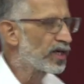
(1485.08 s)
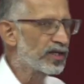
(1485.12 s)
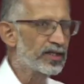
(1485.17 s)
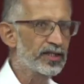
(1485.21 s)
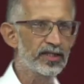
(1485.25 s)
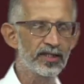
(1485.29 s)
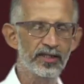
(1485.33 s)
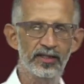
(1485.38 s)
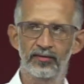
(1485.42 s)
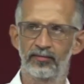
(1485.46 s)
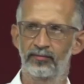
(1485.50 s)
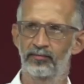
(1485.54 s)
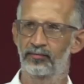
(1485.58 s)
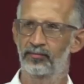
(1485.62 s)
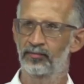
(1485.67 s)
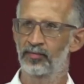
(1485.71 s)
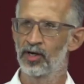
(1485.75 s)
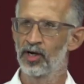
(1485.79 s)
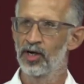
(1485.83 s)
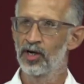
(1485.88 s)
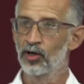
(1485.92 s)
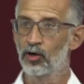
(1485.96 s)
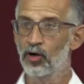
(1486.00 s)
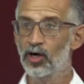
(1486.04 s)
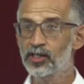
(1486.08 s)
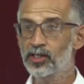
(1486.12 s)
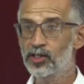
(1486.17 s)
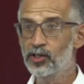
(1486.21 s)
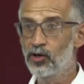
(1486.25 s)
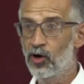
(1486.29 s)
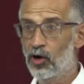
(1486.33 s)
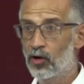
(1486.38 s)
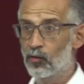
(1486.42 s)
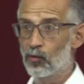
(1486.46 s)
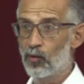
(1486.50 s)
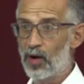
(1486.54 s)
us. Because,
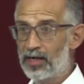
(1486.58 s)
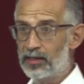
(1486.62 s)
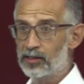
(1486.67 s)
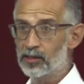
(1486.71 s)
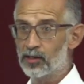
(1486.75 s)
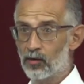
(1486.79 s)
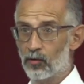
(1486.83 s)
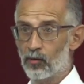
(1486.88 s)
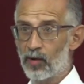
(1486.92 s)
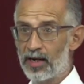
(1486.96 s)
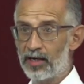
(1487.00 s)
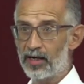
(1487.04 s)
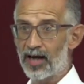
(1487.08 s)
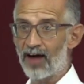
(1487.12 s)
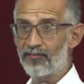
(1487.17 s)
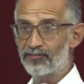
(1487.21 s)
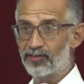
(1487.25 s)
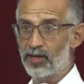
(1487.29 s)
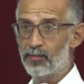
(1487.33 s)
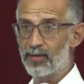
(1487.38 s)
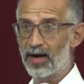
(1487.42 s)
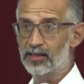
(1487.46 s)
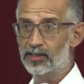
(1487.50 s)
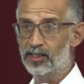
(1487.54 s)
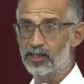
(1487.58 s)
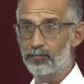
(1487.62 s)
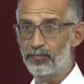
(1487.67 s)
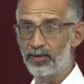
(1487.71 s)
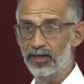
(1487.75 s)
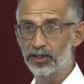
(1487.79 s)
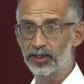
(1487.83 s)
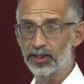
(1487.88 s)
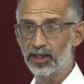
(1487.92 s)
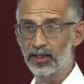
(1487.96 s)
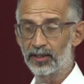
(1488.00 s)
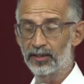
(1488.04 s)
you know, when after
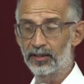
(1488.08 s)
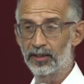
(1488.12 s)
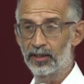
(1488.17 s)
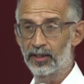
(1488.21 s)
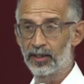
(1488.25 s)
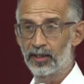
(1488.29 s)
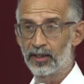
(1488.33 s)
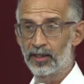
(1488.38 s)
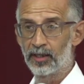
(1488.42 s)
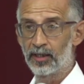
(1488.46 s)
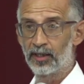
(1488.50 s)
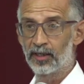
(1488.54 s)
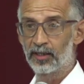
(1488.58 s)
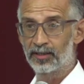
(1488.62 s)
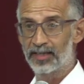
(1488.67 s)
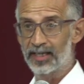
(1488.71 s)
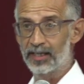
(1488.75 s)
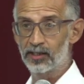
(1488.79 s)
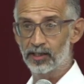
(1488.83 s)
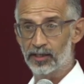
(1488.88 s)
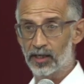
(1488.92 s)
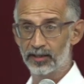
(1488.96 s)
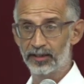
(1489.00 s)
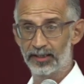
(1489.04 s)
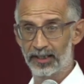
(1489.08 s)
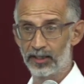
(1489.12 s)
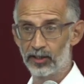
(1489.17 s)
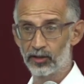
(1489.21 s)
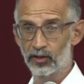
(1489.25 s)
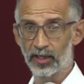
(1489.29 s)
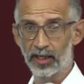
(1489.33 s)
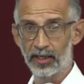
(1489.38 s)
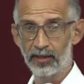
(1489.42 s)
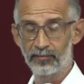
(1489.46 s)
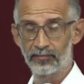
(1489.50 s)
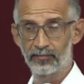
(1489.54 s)
emancipation, things
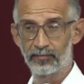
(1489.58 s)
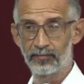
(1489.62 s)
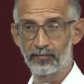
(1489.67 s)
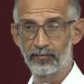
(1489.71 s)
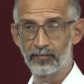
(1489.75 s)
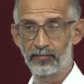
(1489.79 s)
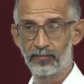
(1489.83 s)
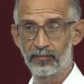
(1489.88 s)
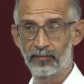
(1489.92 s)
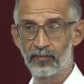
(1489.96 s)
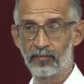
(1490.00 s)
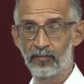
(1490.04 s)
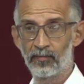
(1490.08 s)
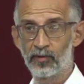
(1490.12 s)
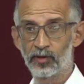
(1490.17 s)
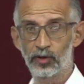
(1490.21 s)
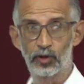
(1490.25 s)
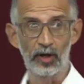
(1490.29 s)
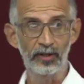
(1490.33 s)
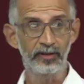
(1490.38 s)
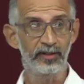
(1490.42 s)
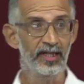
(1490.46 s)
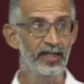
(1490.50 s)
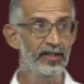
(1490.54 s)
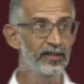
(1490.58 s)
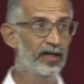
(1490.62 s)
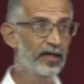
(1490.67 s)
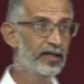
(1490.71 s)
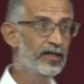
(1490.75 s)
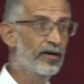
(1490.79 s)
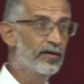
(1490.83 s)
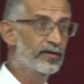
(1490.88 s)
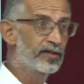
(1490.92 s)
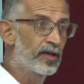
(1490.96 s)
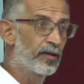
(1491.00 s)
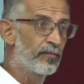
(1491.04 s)
continued. Don't think
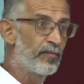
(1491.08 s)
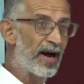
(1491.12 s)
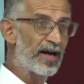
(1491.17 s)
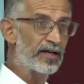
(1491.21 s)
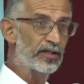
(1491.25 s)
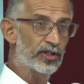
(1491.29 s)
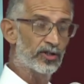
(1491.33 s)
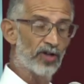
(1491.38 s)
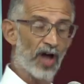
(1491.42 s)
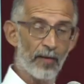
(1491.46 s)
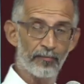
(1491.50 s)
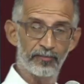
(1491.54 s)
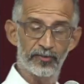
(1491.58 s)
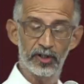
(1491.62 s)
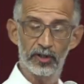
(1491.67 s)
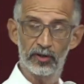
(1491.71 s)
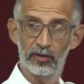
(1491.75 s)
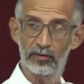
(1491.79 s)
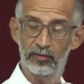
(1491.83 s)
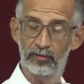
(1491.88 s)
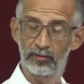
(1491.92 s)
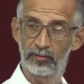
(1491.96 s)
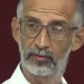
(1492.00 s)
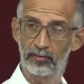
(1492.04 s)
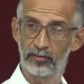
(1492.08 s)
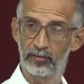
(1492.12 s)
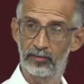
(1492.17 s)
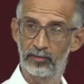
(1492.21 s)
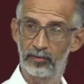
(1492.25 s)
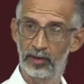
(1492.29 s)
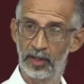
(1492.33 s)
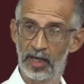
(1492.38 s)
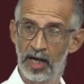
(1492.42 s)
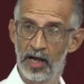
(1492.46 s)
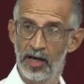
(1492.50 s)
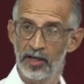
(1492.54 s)
that the mind stopped you.
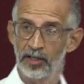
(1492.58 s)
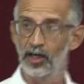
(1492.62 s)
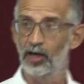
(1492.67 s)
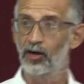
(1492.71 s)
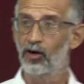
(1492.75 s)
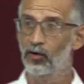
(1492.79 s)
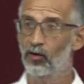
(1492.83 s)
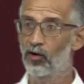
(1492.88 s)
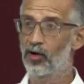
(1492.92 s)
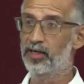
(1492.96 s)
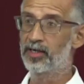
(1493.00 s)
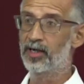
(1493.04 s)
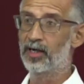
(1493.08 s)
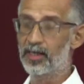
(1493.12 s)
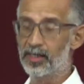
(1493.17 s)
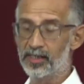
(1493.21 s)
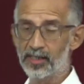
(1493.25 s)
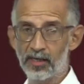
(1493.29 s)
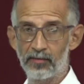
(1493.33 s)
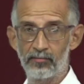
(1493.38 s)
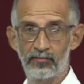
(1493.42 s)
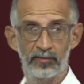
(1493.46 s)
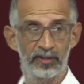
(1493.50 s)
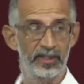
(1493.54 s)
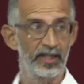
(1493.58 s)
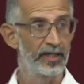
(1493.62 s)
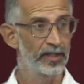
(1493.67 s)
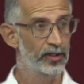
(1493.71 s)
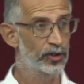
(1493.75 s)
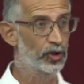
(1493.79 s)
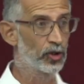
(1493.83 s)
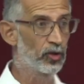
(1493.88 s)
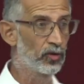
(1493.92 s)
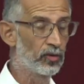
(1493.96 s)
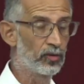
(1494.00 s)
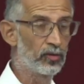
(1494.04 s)
The colonialism did
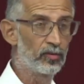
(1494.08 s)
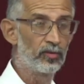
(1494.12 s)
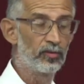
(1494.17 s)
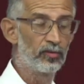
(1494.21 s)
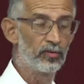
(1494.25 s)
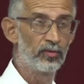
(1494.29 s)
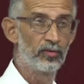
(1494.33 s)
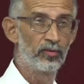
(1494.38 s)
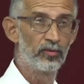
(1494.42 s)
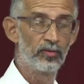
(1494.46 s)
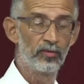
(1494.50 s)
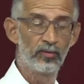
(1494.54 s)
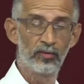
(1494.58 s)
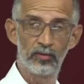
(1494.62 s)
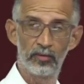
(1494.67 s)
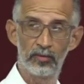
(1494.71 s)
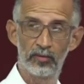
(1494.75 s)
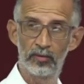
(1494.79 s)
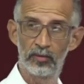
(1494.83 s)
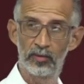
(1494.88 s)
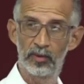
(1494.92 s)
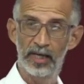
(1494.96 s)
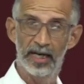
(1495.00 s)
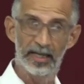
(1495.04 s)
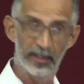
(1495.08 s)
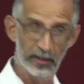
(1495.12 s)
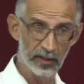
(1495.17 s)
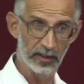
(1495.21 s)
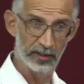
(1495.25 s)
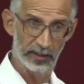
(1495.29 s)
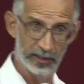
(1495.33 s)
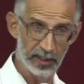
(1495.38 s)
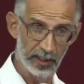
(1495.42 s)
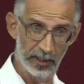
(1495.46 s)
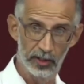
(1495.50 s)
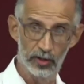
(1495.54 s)
it too. It
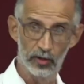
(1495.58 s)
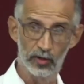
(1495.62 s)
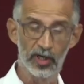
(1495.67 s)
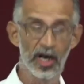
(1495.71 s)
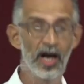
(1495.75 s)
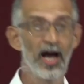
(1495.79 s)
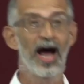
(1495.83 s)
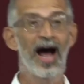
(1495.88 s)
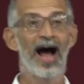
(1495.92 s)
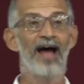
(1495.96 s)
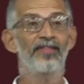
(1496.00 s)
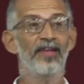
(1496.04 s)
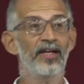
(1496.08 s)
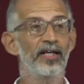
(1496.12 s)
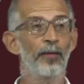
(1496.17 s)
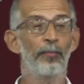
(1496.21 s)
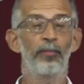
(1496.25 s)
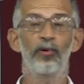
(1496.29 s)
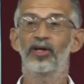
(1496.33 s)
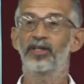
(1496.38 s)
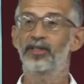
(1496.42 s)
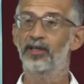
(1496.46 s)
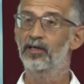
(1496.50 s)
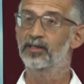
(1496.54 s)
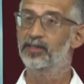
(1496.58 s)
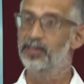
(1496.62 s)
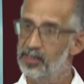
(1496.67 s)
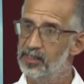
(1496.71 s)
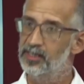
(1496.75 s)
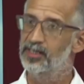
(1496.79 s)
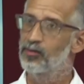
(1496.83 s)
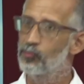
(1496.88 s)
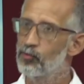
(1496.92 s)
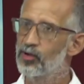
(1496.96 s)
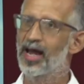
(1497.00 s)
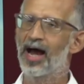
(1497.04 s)
continued. And then the political
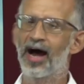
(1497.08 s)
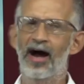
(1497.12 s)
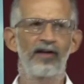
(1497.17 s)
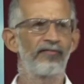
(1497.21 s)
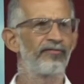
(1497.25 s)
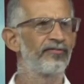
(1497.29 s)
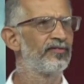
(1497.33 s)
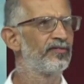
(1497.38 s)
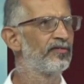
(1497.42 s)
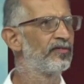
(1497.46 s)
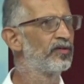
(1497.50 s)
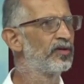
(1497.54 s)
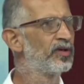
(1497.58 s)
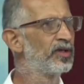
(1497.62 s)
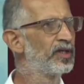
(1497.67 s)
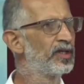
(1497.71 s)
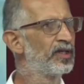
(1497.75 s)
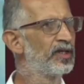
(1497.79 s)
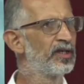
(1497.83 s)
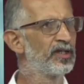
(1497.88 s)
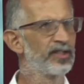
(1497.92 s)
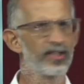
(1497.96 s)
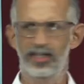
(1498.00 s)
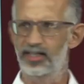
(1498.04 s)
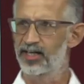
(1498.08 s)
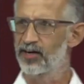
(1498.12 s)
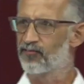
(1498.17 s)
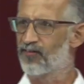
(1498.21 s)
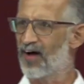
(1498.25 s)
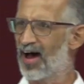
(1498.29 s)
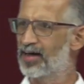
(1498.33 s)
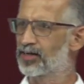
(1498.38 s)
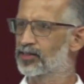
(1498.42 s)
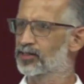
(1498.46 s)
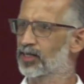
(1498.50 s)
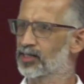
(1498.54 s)
system we have
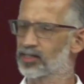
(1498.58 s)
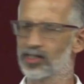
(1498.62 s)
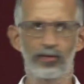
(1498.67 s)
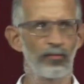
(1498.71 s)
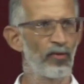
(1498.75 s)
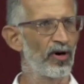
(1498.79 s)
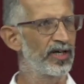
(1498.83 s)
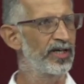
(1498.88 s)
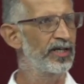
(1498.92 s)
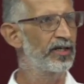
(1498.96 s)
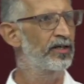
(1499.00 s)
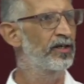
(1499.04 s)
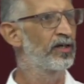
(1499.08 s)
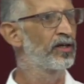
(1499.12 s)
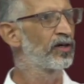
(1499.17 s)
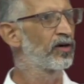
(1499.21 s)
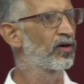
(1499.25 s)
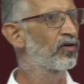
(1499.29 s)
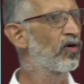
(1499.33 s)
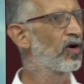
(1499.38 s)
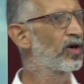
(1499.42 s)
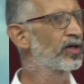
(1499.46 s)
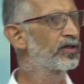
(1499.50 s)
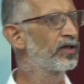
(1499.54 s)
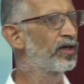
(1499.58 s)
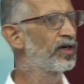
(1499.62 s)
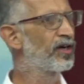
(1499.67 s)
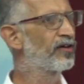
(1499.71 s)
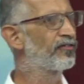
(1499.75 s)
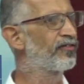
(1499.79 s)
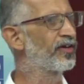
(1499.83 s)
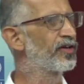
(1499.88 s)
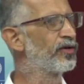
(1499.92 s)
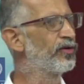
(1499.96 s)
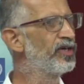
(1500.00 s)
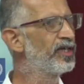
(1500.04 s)
divides us. Somebody called earlier
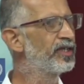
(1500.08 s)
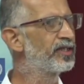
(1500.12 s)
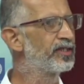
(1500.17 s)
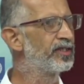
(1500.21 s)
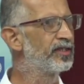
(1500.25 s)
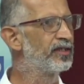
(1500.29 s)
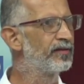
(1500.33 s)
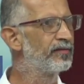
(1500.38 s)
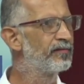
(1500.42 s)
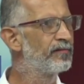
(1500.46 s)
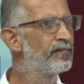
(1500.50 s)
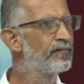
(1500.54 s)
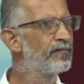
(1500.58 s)
for unity.